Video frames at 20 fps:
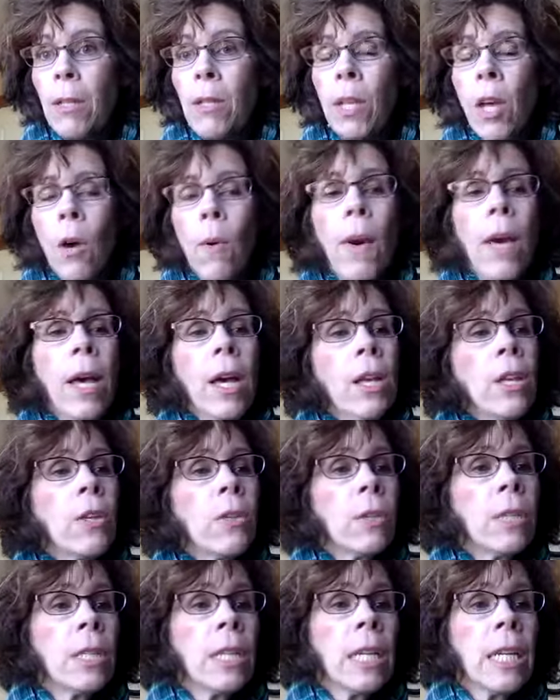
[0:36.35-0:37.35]
So
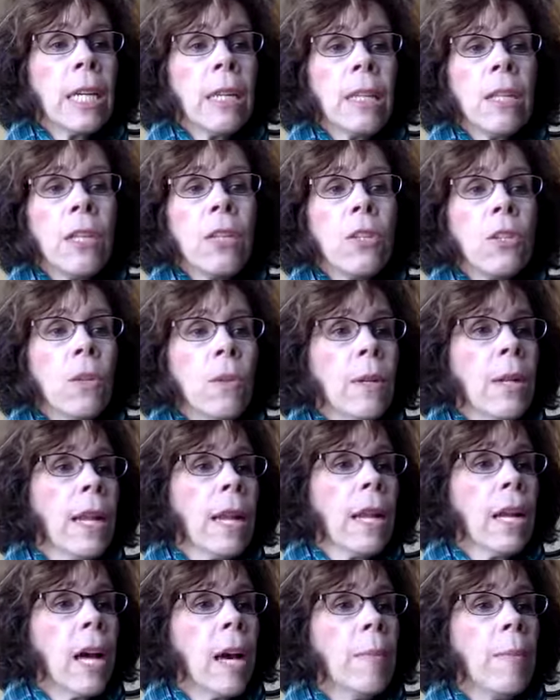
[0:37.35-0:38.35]
you'll see in this unit
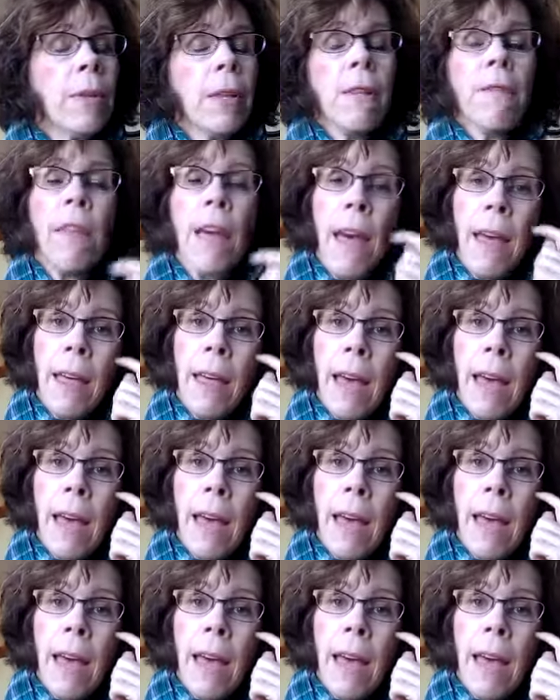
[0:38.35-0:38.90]
a couple of the